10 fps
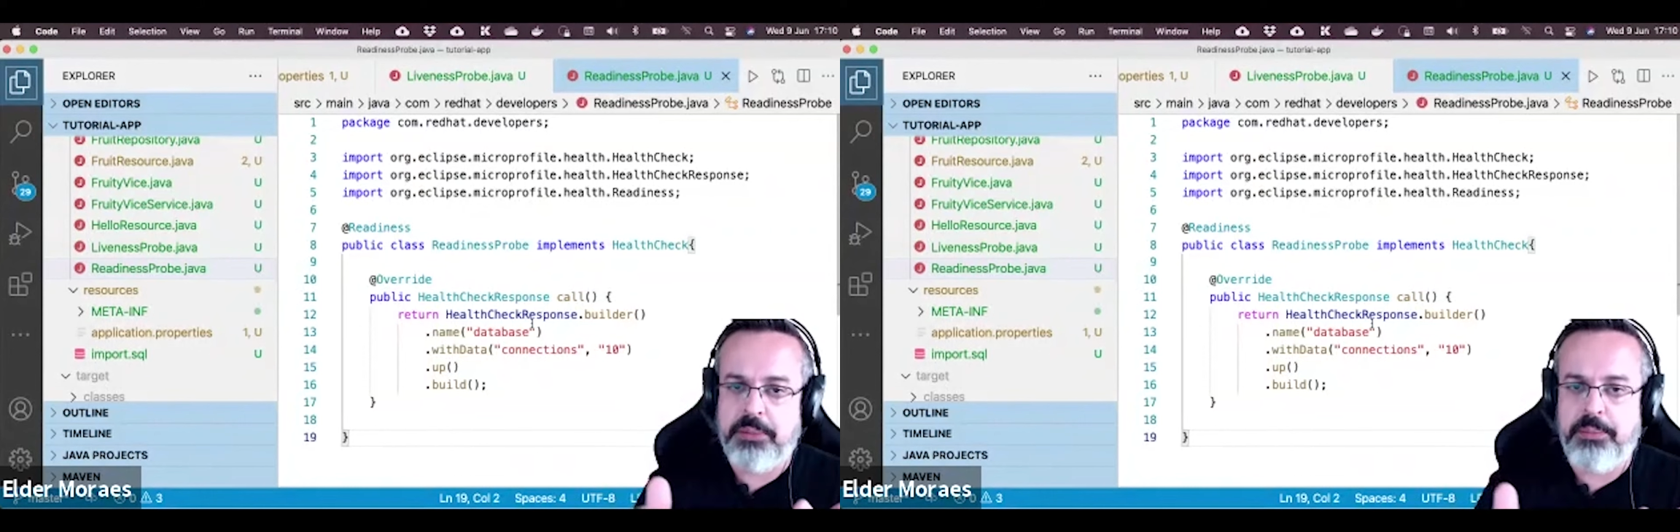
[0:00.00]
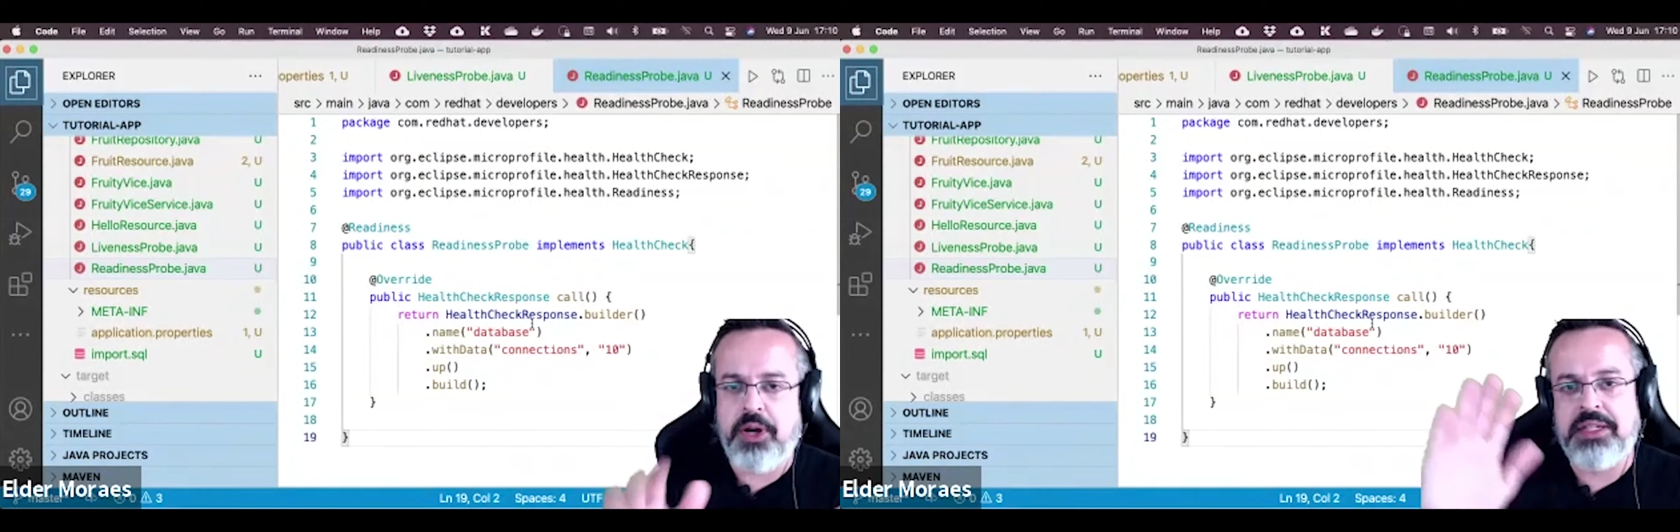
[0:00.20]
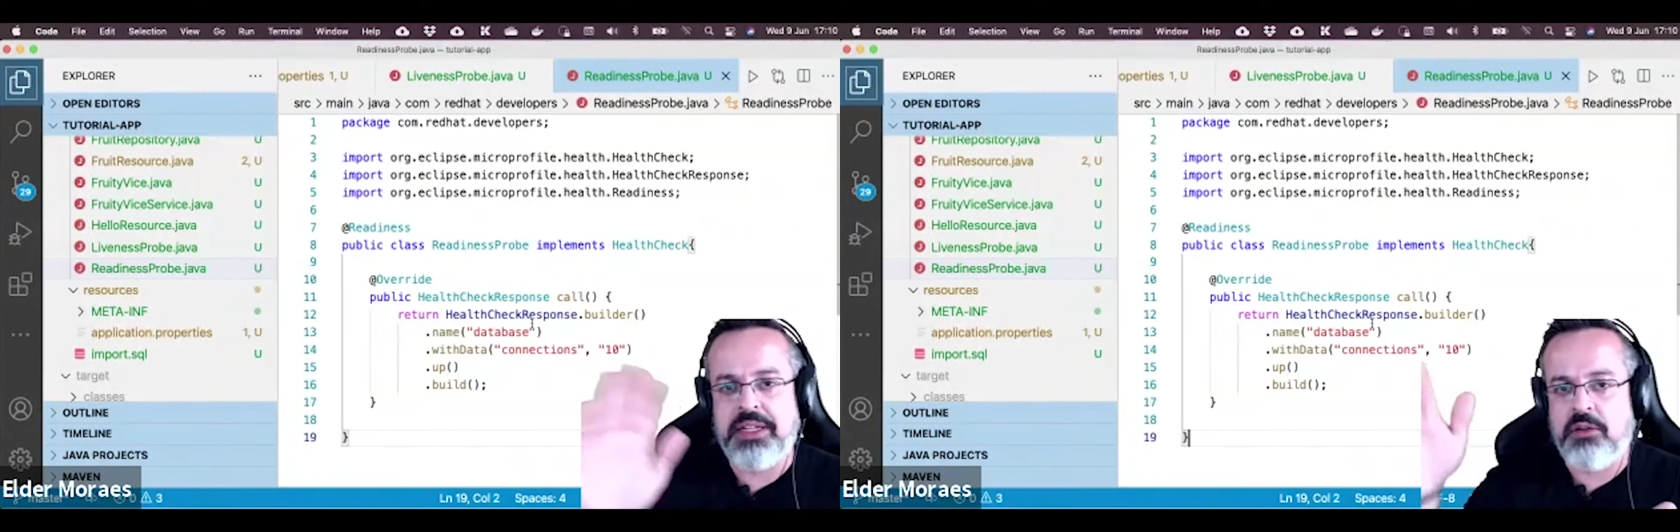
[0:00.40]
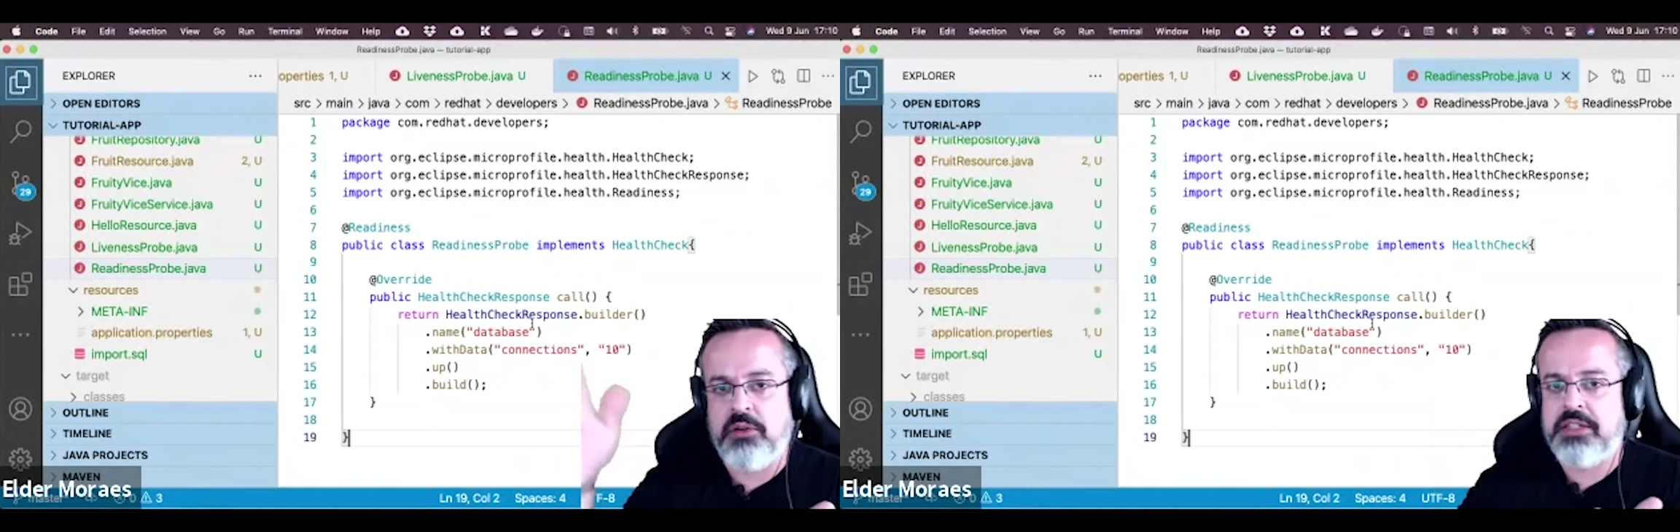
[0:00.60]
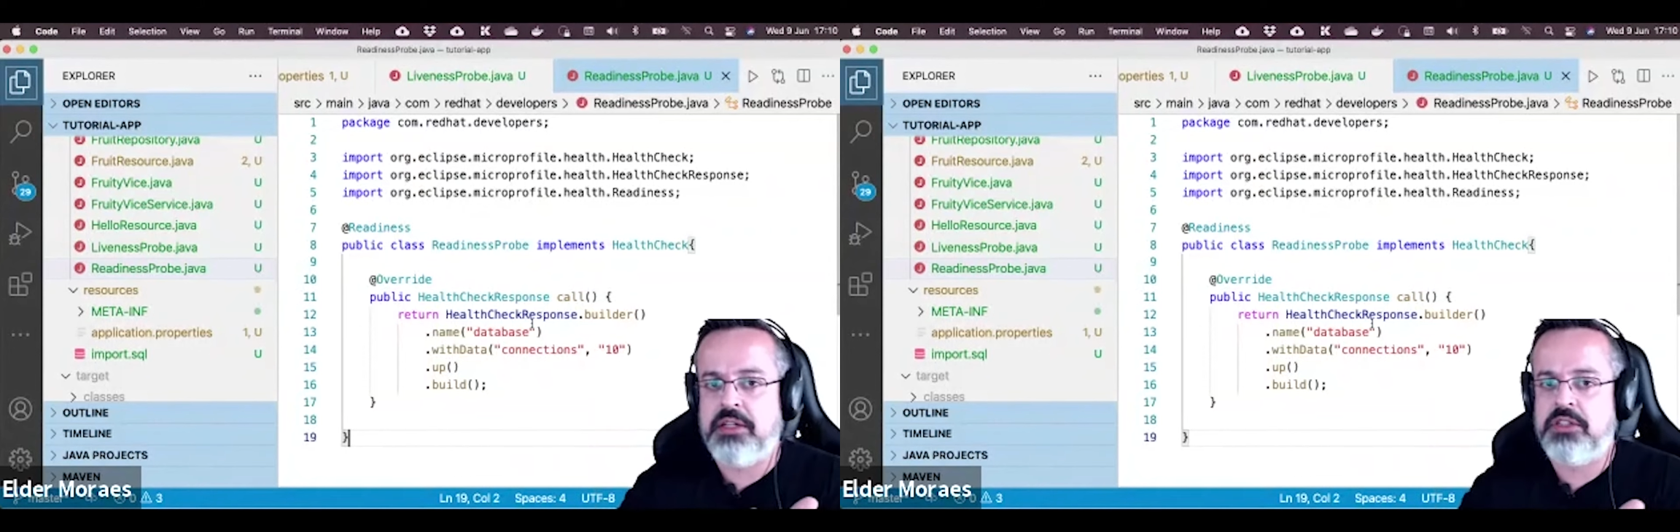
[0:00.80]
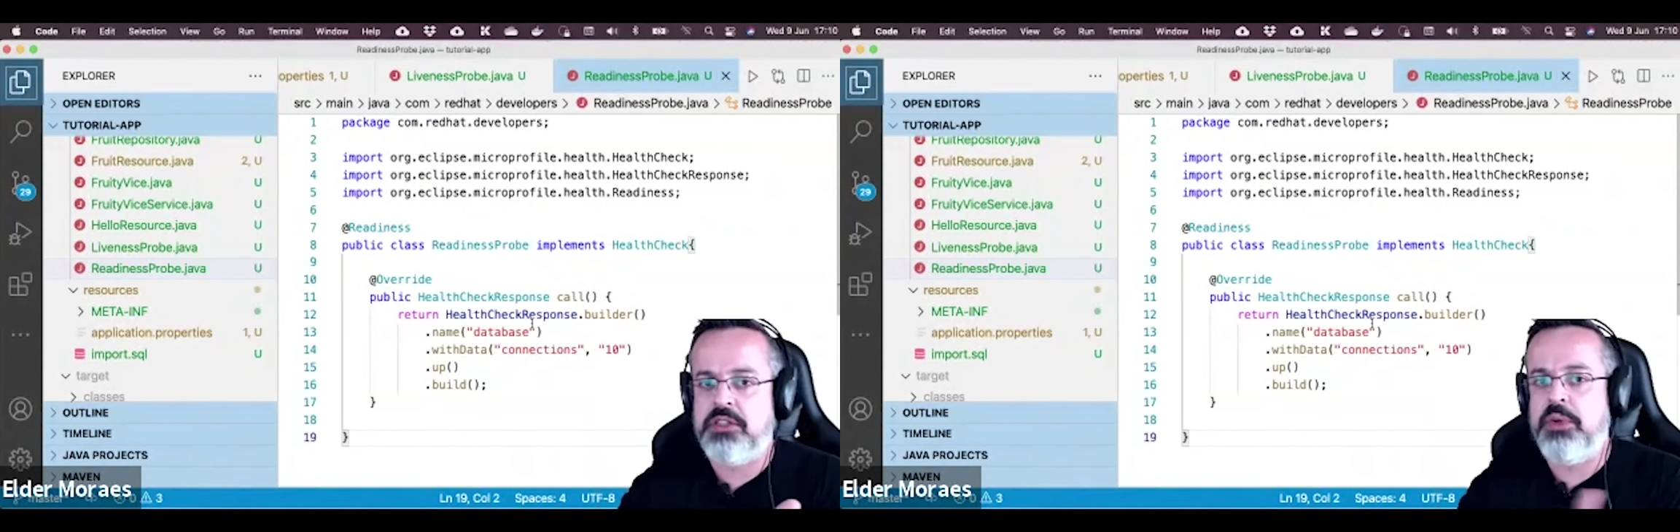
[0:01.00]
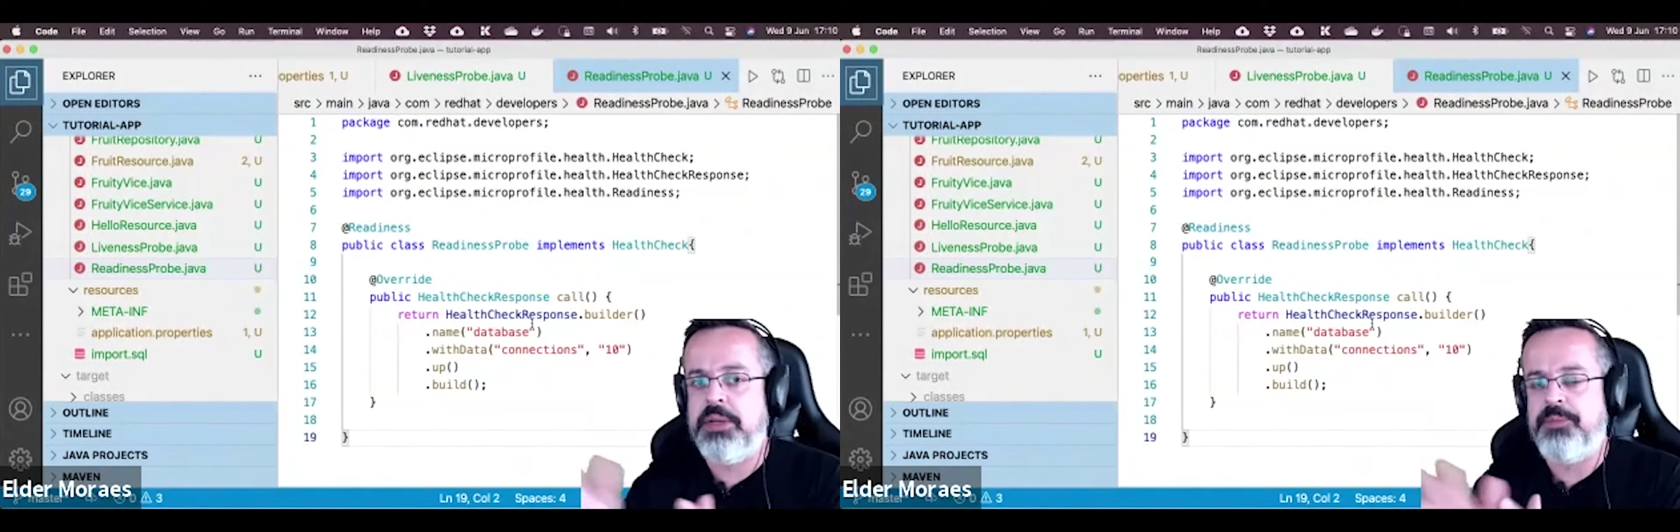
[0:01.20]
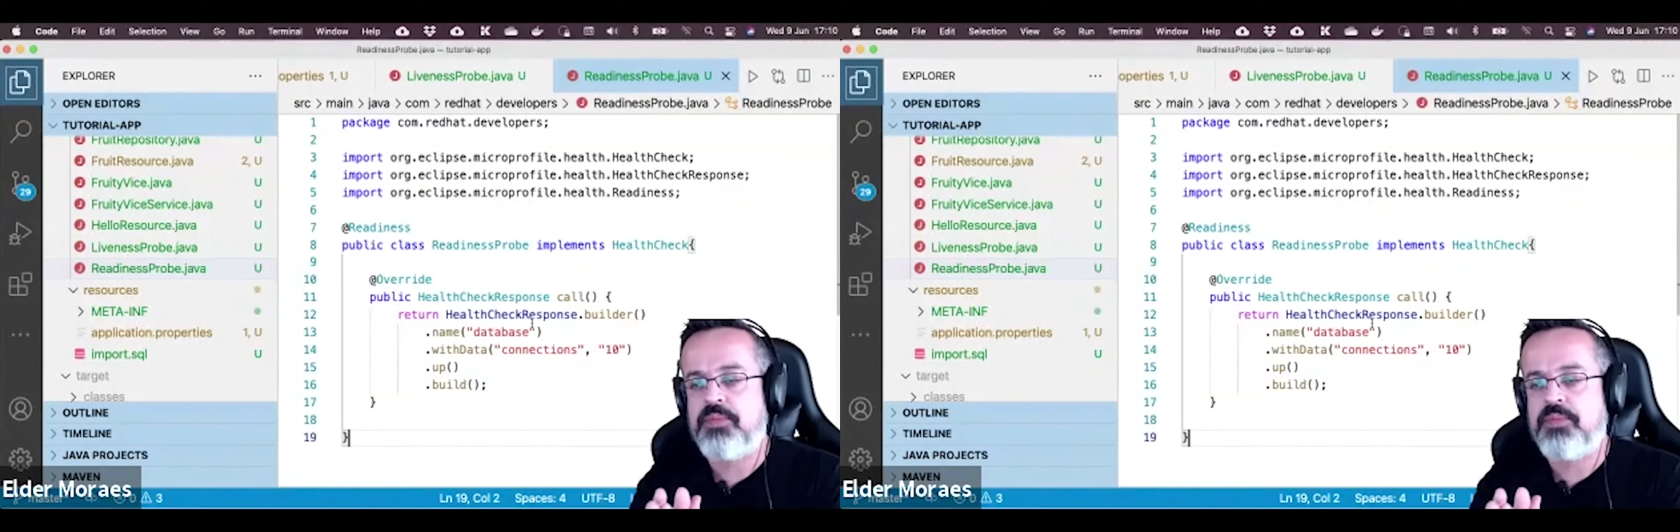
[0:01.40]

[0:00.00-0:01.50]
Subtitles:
pod and create another one.